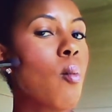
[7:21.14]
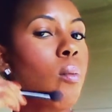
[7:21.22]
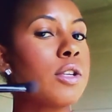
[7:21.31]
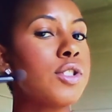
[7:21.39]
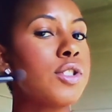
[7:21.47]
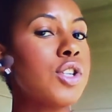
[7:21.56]

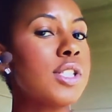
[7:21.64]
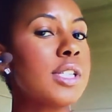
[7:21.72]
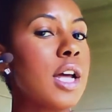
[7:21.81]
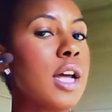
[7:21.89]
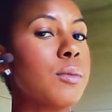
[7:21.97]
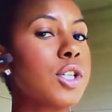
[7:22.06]
So you just
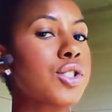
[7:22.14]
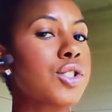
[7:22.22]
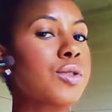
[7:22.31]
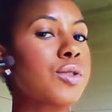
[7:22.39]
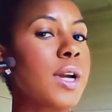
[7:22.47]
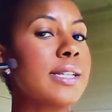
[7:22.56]
kind of want to
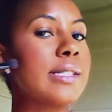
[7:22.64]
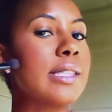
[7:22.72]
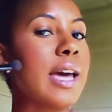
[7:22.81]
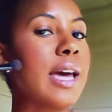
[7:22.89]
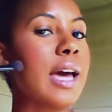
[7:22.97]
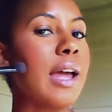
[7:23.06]
trace
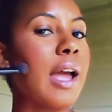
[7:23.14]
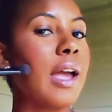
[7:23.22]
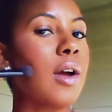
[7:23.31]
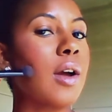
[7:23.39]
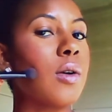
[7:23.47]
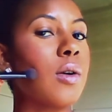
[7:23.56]
that
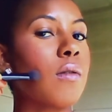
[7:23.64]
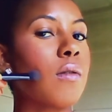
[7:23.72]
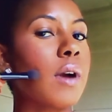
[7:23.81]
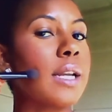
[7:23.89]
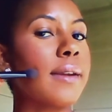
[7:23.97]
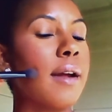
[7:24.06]
angle
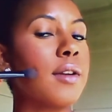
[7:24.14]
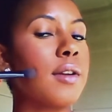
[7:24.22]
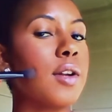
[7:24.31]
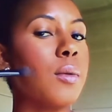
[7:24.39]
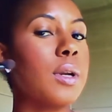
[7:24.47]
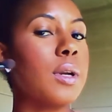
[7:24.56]
right down. You
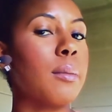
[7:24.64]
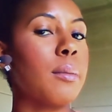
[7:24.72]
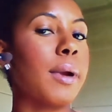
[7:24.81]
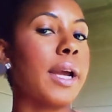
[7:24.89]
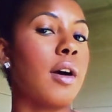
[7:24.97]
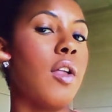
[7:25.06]
don't want to bring
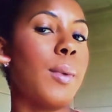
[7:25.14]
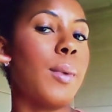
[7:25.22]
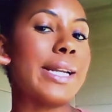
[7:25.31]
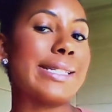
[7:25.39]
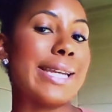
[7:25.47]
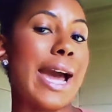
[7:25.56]
it all the
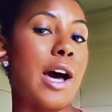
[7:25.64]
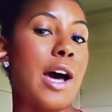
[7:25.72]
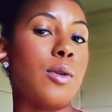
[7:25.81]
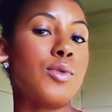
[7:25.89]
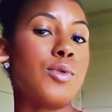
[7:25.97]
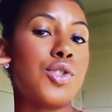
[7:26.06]
way
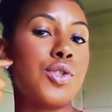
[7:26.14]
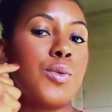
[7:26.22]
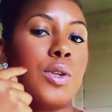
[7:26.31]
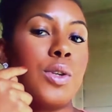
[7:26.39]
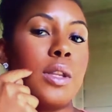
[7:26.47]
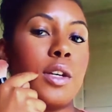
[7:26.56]
down
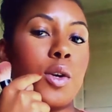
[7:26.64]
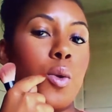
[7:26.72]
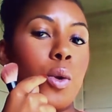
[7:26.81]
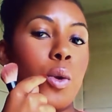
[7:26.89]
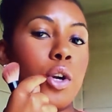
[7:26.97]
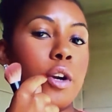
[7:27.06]
to the
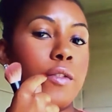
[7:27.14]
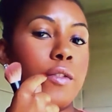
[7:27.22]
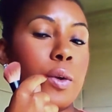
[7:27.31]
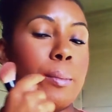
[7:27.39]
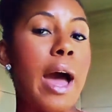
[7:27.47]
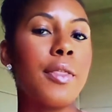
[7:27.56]
corner of
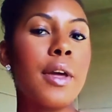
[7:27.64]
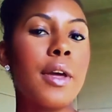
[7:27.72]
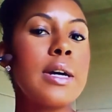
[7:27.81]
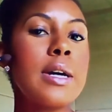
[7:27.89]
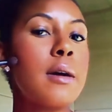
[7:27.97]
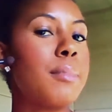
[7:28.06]
your mouth,
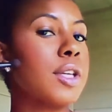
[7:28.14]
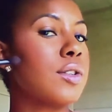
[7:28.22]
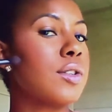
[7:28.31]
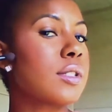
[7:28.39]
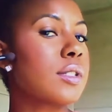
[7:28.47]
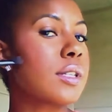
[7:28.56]
but
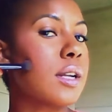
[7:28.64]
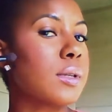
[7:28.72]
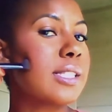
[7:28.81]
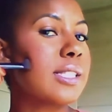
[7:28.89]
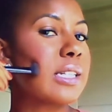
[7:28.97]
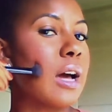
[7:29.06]
you just kind of want
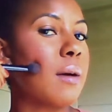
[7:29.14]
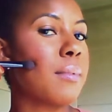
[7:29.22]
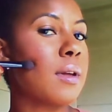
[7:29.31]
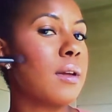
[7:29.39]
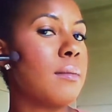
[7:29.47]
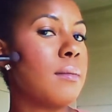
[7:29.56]
to
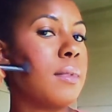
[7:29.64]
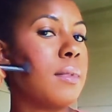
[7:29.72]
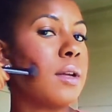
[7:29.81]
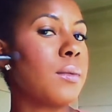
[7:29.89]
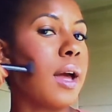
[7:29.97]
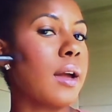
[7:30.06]
stop
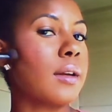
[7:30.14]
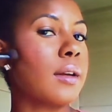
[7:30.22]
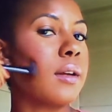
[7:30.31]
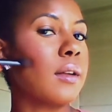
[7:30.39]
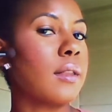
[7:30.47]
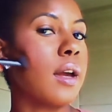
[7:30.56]
midway
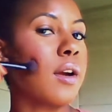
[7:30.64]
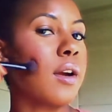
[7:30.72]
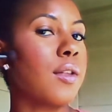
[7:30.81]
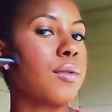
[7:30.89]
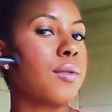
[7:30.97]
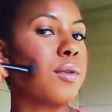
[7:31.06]

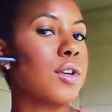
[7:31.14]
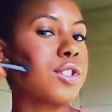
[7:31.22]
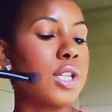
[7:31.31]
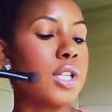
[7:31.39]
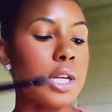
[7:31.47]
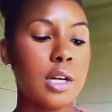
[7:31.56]
there through your
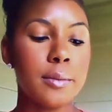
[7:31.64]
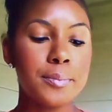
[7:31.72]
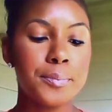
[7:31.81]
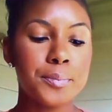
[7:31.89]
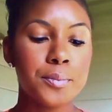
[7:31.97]
cheek.